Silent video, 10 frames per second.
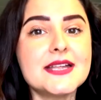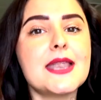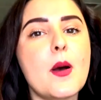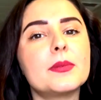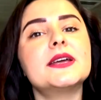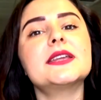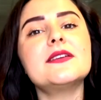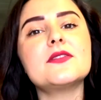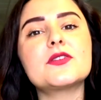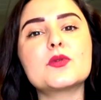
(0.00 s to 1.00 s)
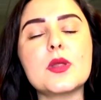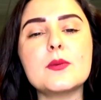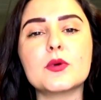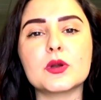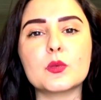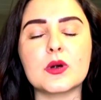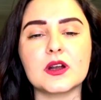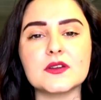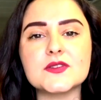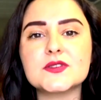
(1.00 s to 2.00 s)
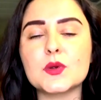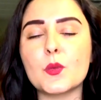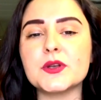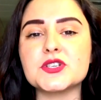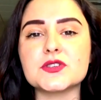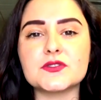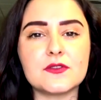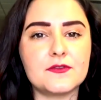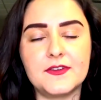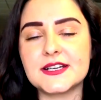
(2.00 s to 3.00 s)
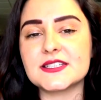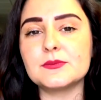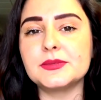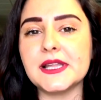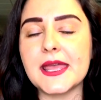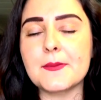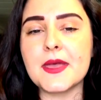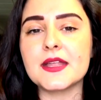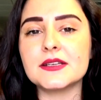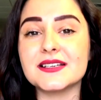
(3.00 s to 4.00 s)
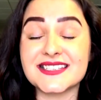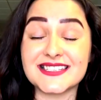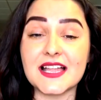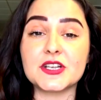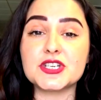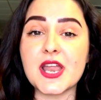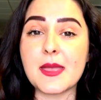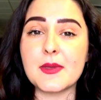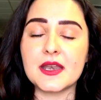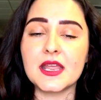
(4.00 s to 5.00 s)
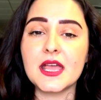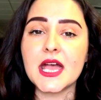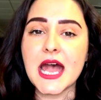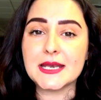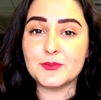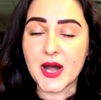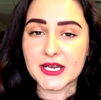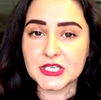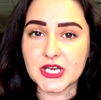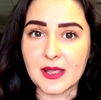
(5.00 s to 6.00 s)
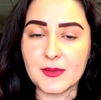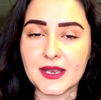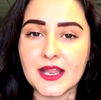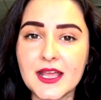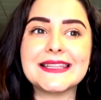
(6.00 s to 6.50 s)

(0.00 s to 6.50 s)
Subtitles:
Now I'm gonna give you 3 more words, which is victim blaming, slut shaming, and body shaming.